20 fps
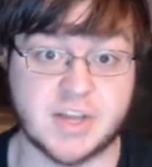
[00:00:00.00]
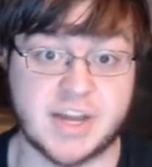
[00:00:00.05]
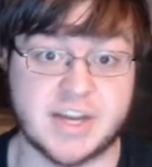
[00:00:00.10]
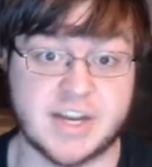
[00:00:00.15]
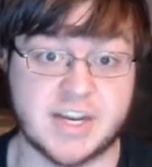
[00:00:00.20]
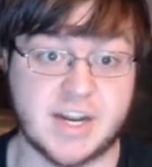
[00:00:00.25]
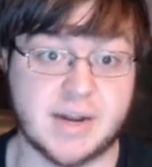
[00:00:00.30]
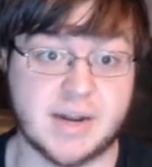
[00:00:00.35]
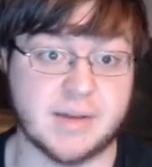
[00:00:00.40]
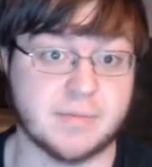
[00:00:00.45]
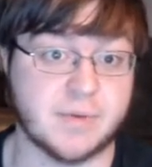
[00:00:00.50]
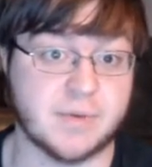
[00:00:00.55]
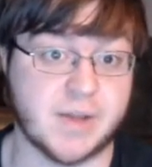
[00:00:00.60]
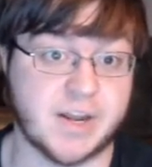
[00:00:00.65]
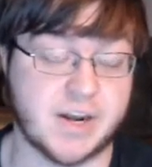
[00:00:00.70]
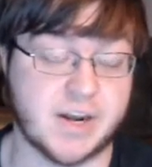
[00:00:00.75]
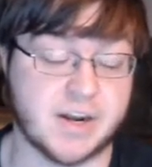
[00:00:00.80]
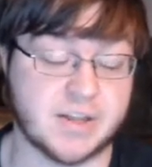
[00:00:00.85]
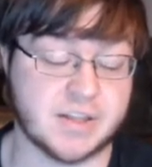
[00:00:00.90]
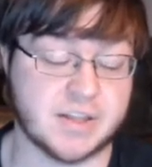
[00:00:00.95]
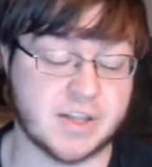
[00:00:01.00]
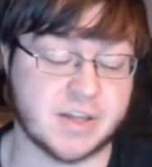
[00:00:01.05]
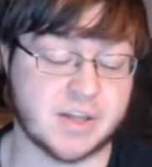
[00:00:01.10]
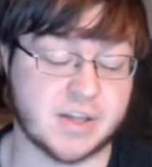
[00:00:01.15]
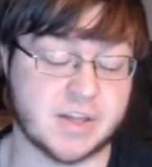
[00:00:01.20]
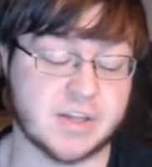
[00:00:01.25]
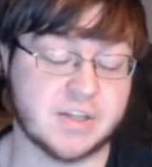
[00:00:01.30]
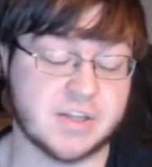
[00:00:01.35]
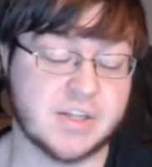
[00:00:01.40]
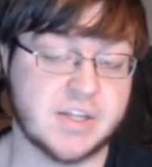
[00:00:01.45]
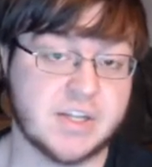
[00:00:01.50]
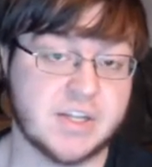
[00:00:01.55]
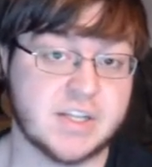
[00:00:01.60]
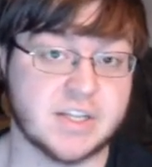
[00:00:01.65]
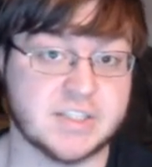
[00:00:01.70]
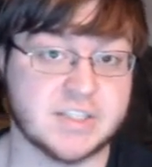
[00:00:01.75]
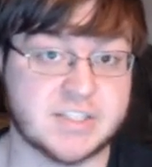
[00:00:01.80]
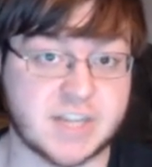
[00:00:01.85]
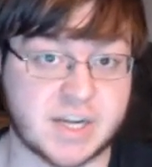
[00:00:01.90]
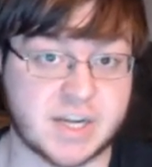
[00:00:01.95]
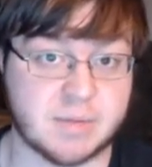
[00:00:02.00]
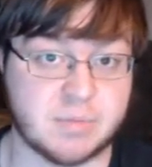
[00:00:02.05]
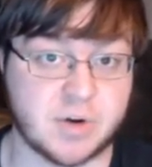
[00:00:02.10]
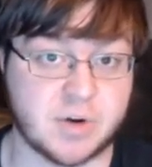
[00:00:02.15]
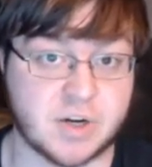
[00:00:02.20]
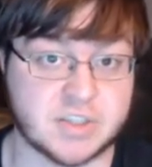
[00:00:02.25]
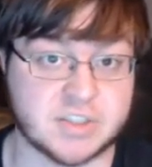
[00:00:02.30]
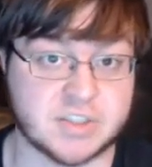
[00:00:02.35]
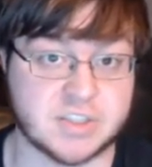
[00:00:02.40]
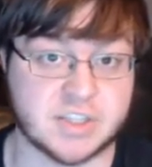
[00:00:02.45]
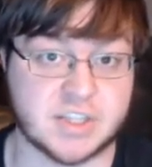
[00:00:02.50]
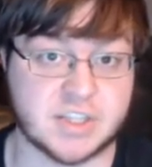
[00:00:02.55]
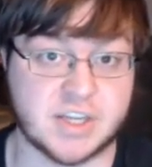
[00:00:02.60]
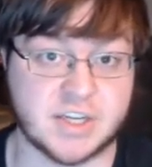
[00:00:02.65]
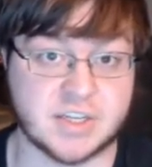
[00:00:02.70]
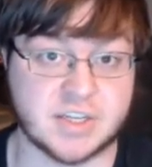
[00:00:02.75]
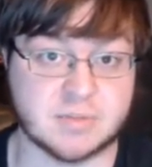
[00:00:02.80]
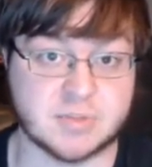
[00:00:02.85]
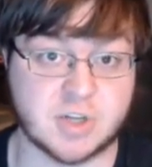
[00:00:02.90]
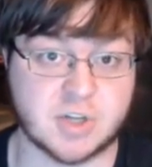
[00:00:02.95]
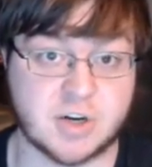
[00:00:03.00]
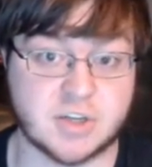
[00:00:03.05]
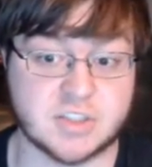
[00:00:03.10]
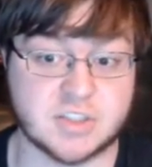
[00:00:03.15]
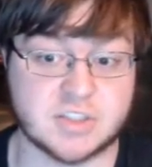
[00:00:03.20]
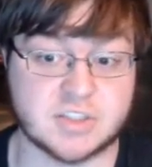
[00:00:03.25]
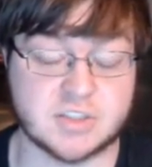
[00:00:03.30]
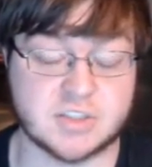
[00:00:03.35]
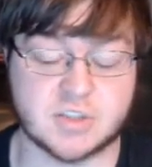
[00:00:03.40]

I did edit, edit the uh, the second part to the Kingdom Hearts,